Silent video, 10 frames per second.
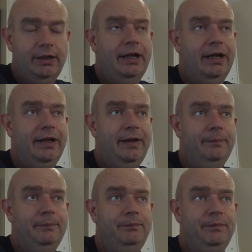
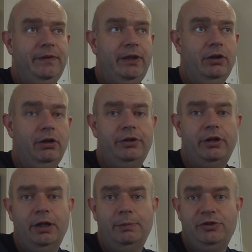Um, the
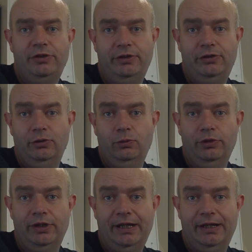other option that you
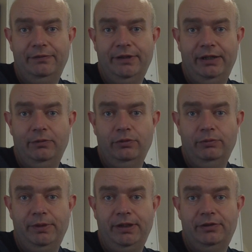would have then
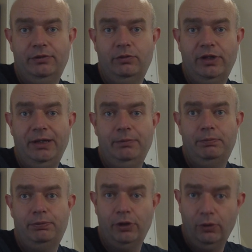would be to
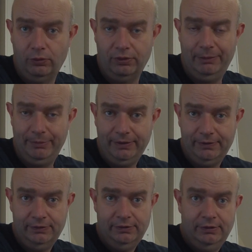reprogram it.
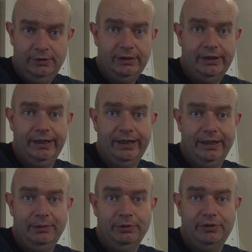
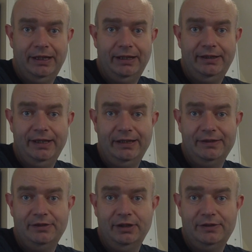Uh, but that again
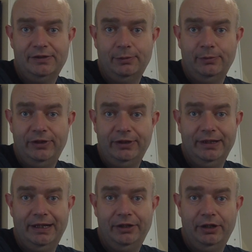is not something
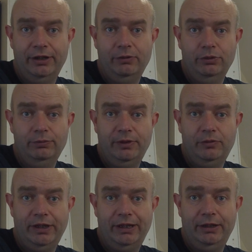that I would be
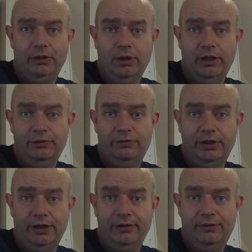really
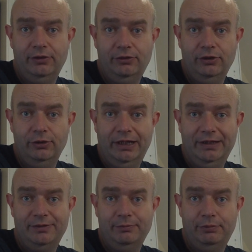qualified to do.
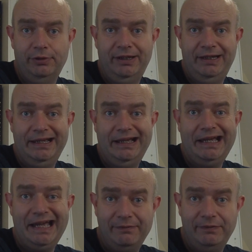That's some pretty
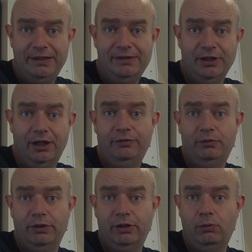heavy
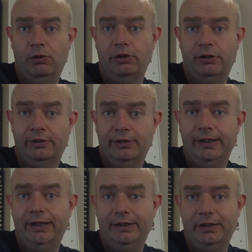software work
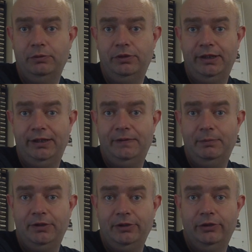uh, that would need to
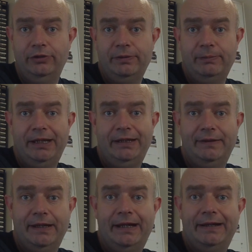be done to
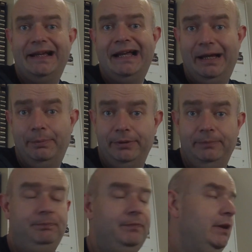make that happen.
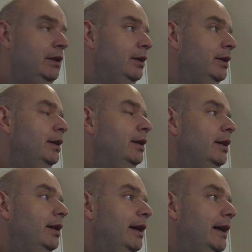
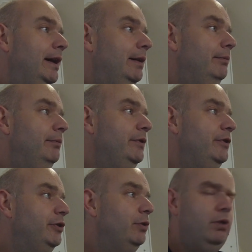Um,
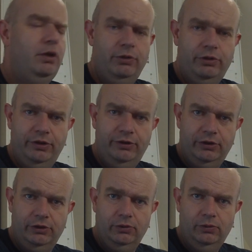so what we're going to
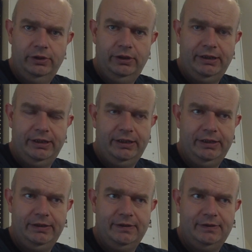do
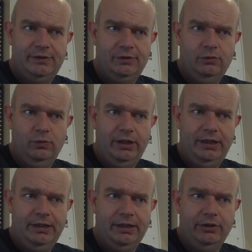is
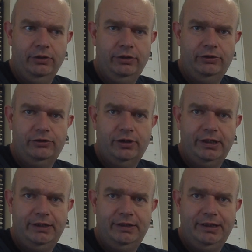we are going to
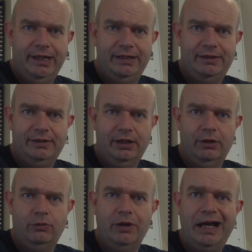try to get
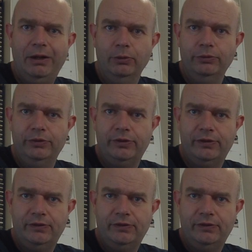around